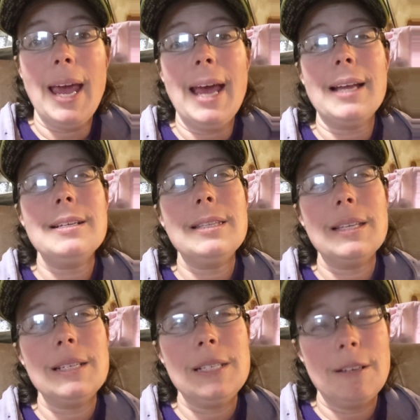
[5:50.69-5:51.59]
and
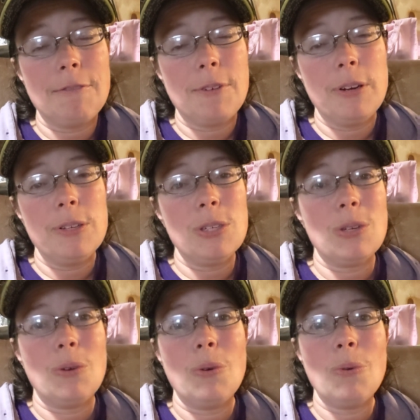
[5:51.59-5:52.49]
the
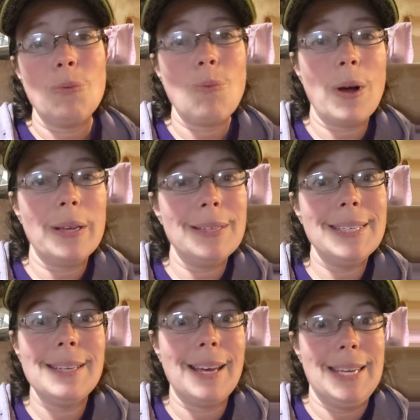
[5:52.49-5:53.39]
difference
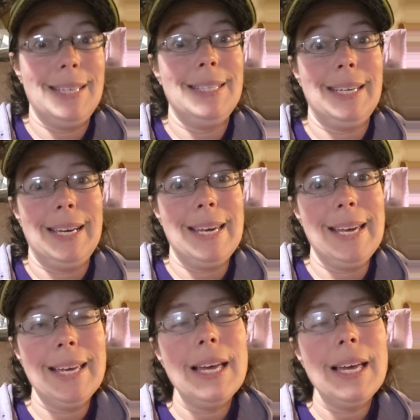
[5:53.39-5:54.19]
was night and day.